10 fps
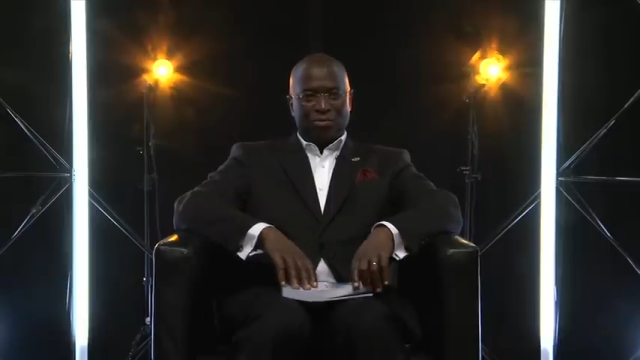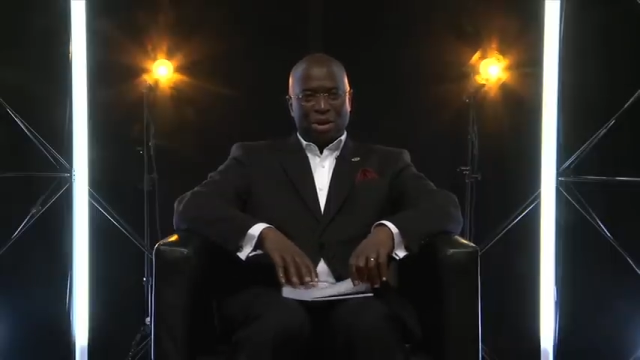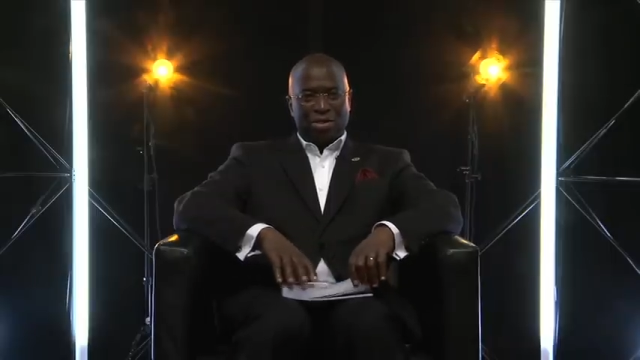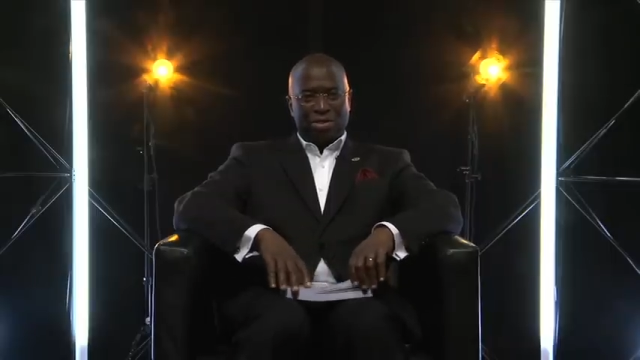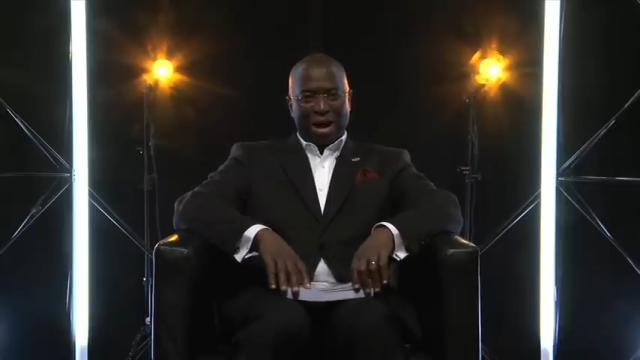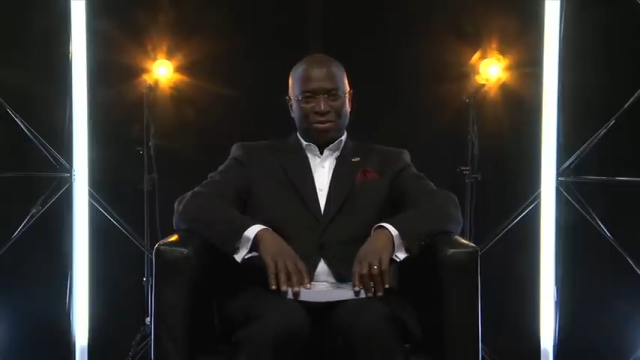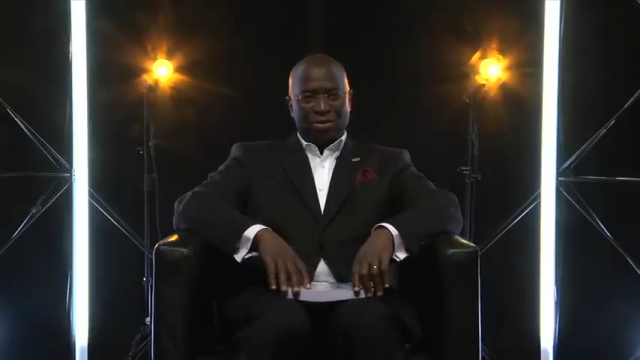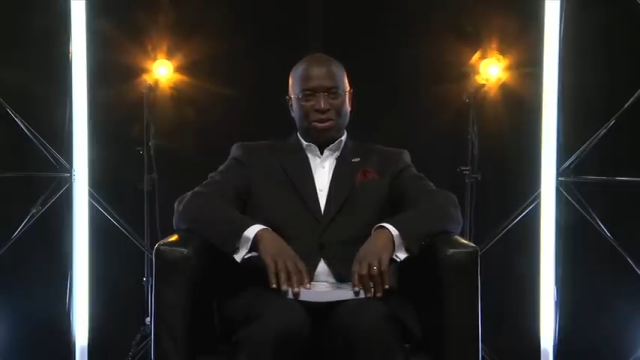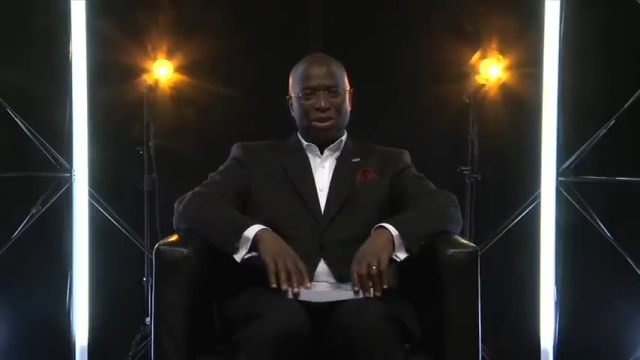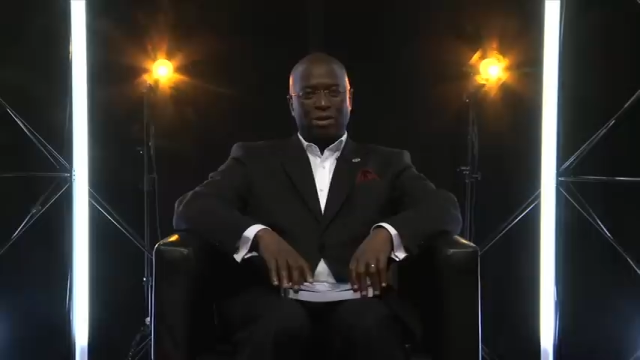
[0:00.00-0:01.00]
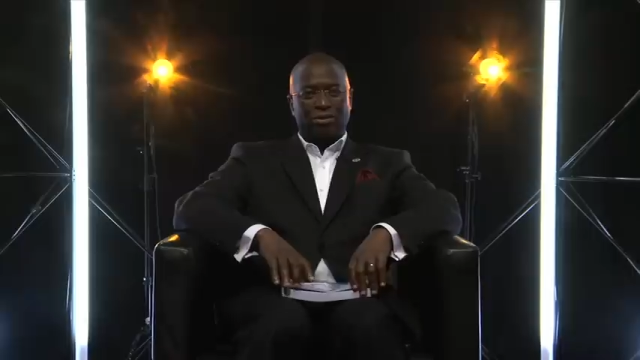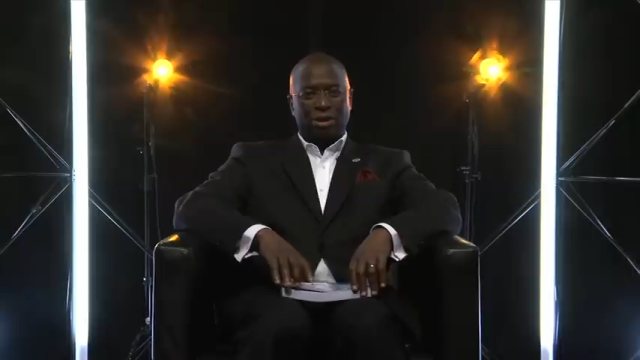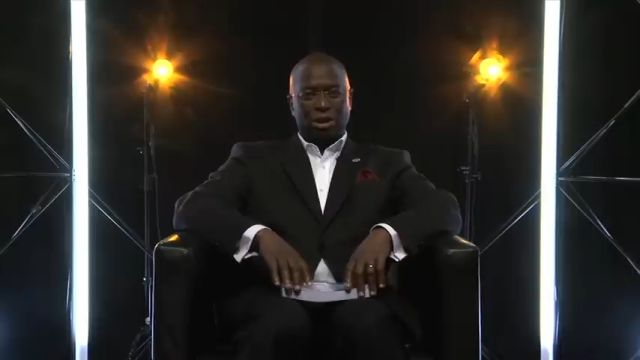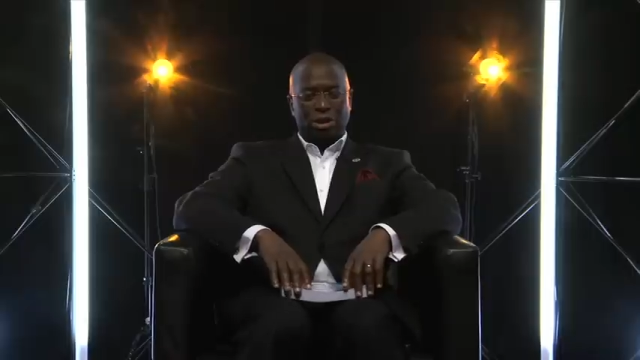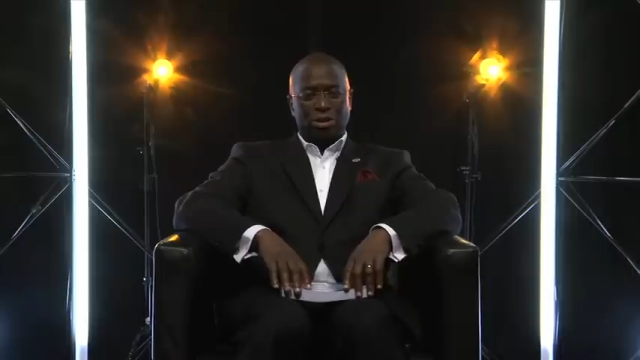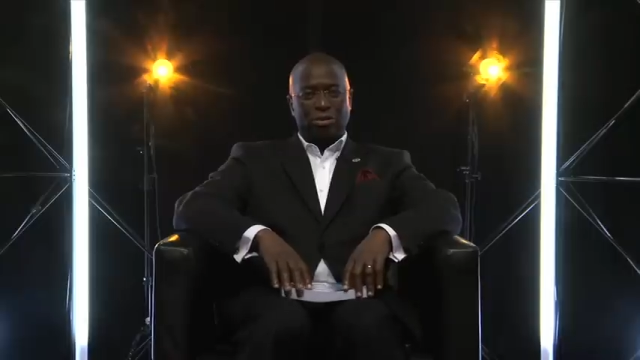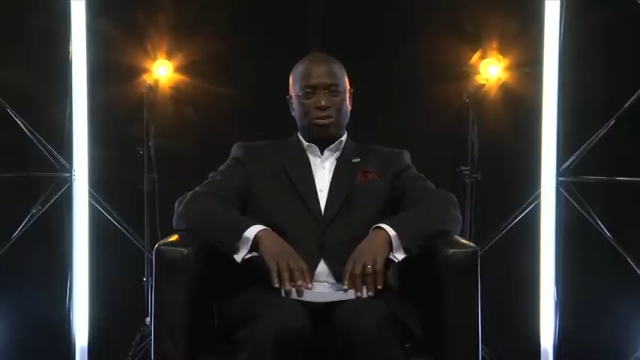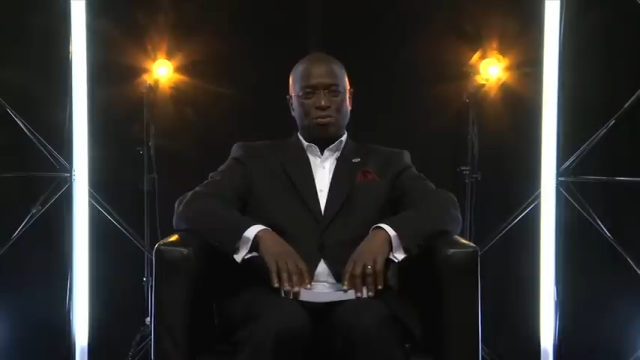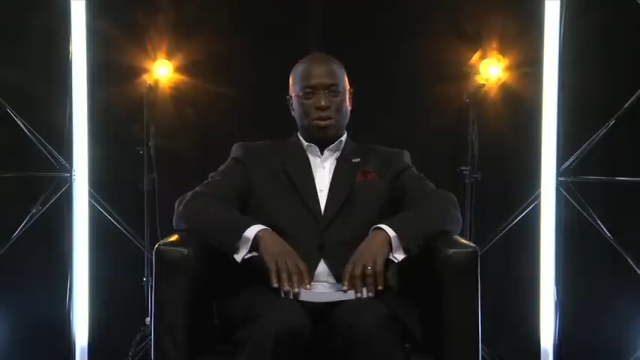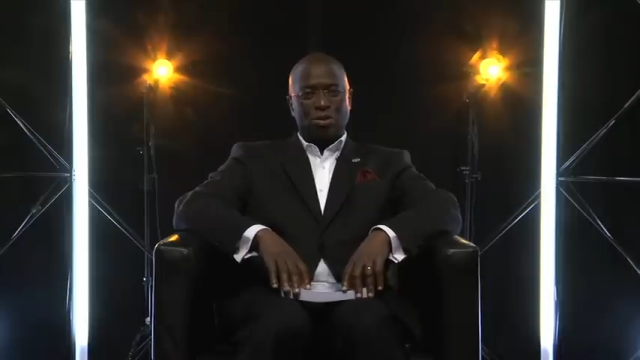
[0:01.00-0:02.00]
for 1,000
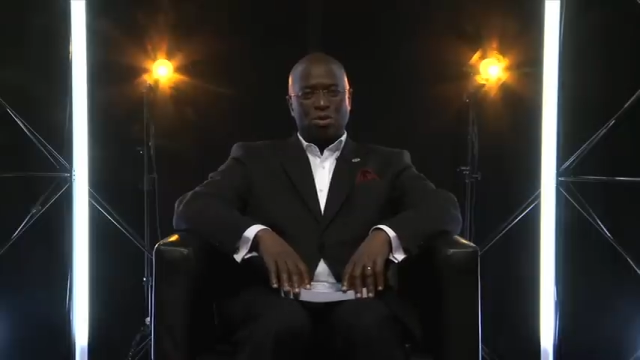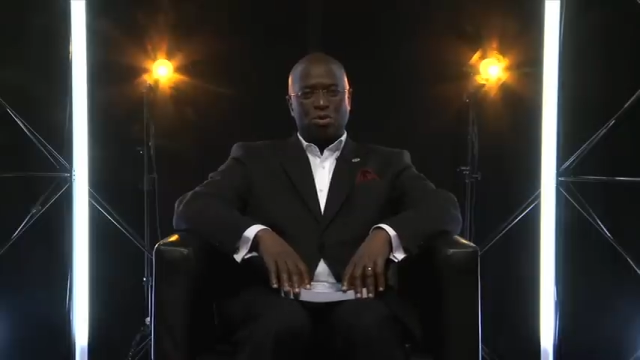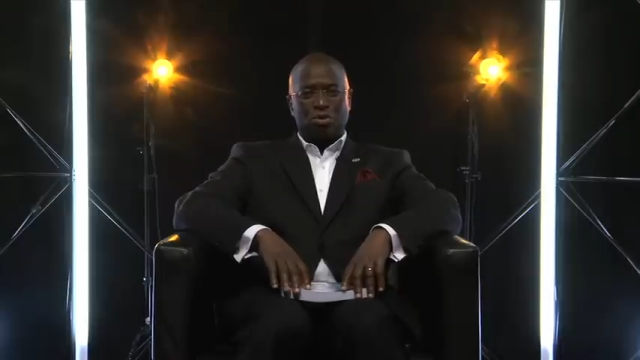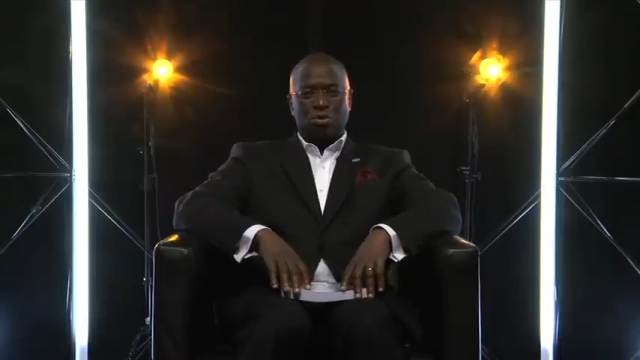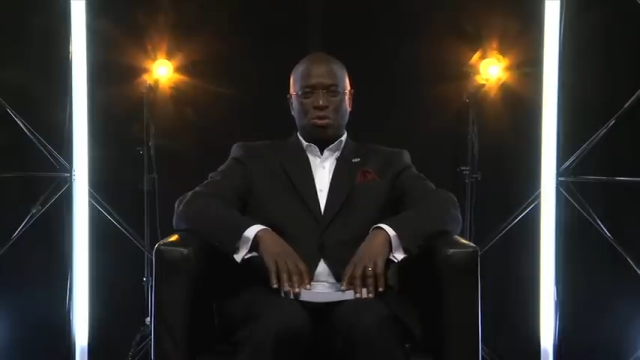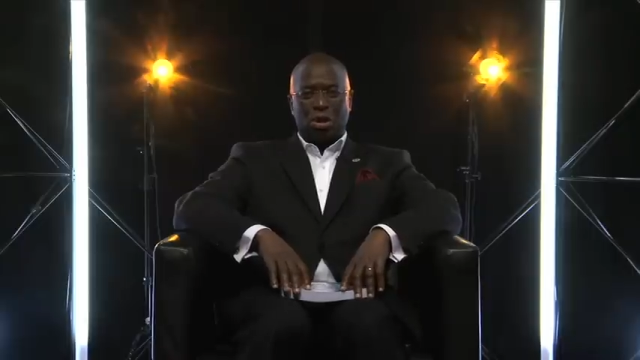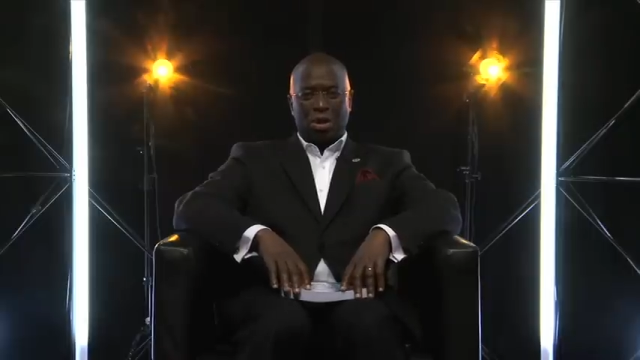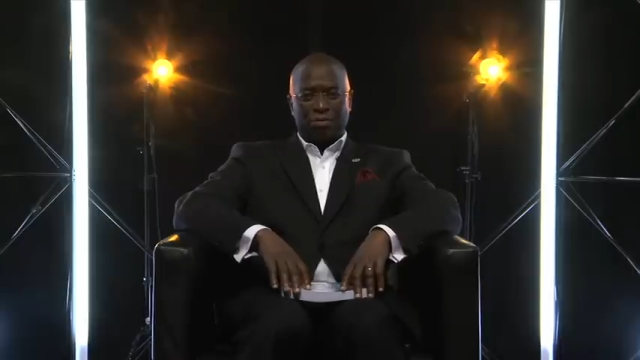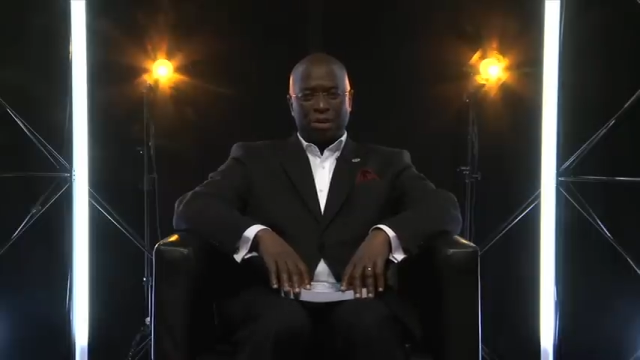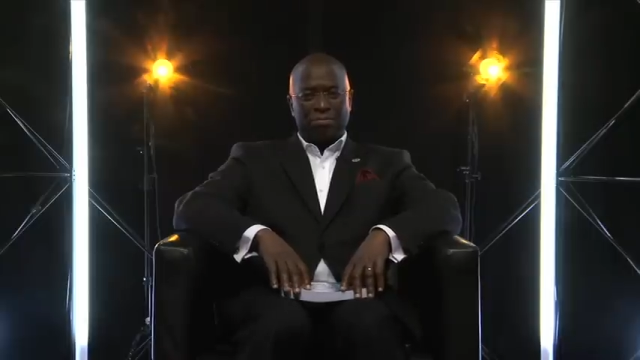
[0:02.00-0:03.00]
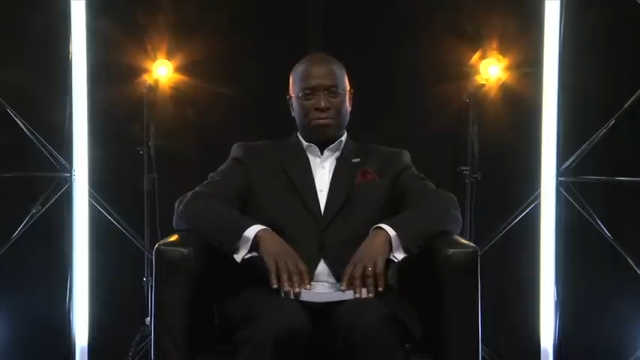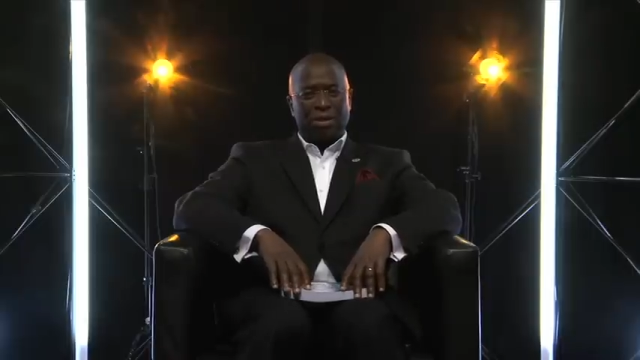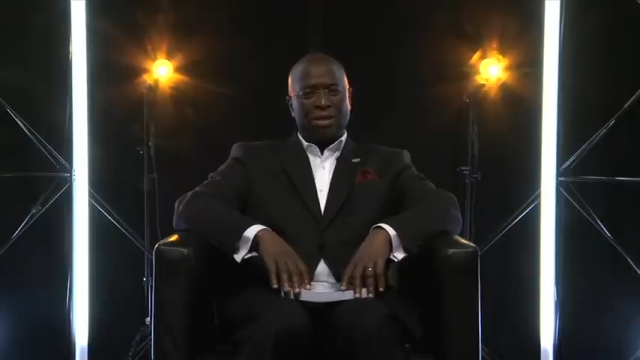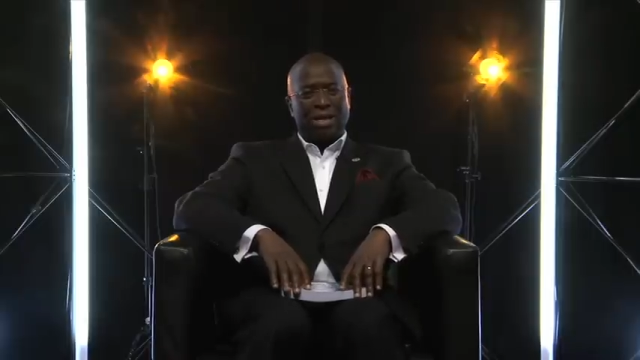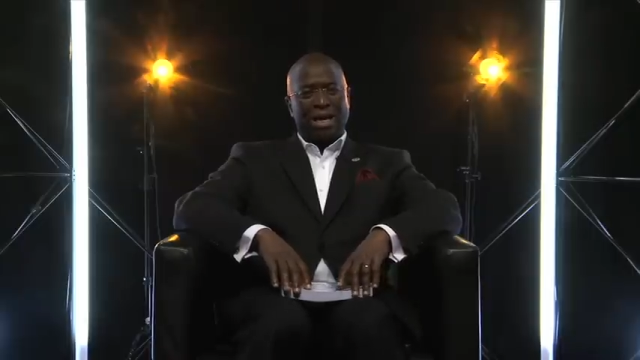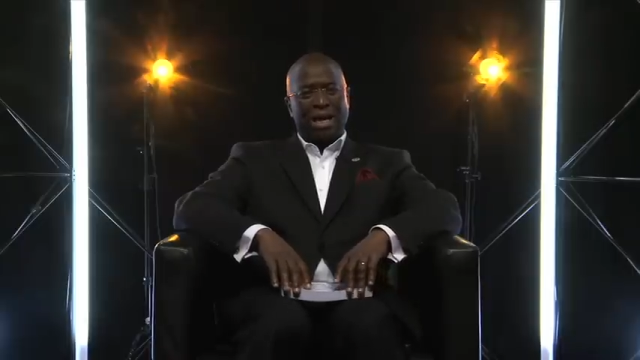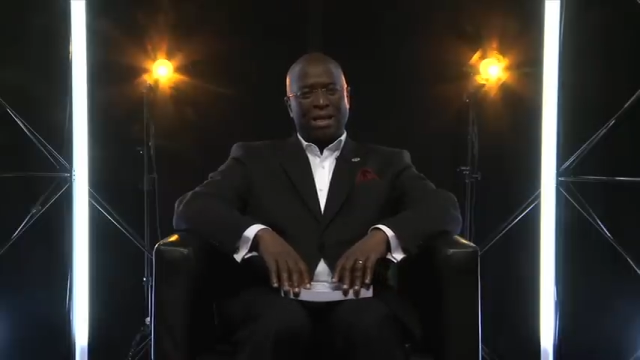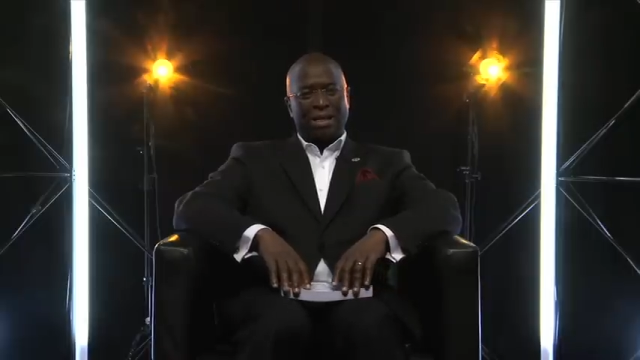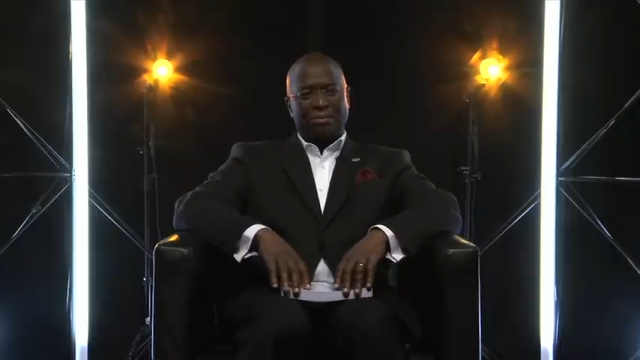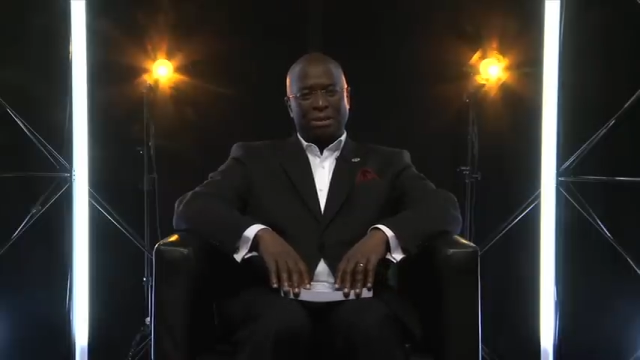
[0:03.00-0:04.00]
generations with those who love him
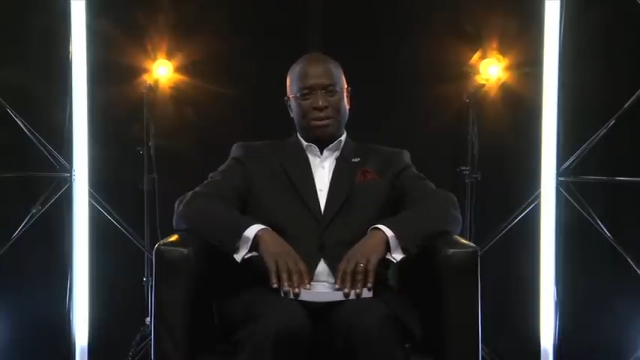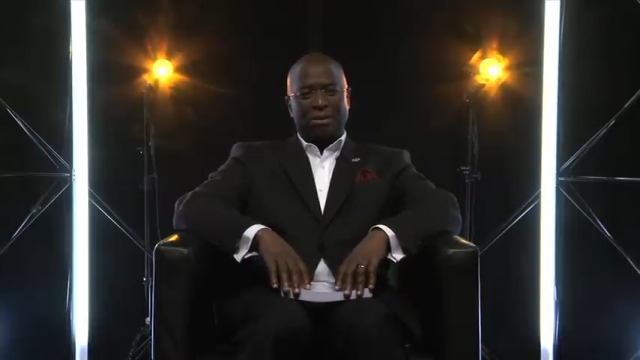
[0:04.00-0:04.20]
and keep his